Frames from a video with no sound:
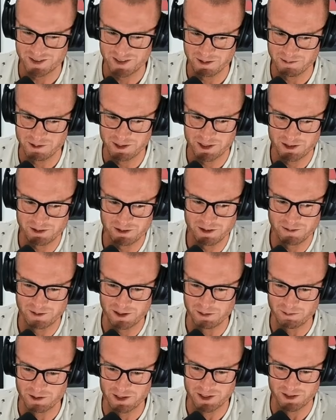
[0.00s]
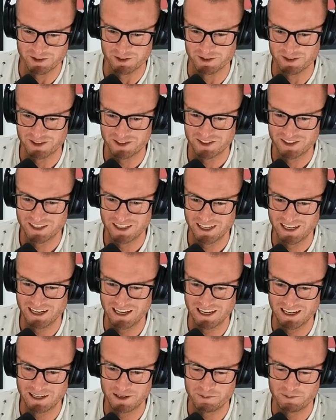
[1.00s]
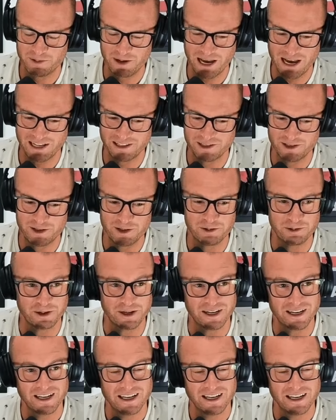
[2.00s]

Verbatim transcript: the original of the originals, and we had to do it.